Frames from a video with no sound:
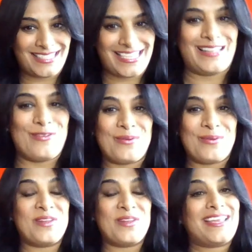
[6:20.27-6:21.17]
tell everyone
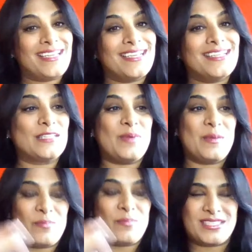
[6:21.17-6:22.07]
what that is, because people
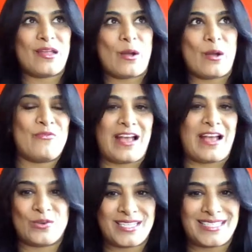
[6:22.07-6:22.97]
see the Om Factor,
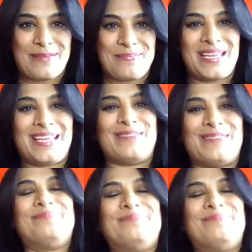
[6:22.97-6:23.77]
what does that mean?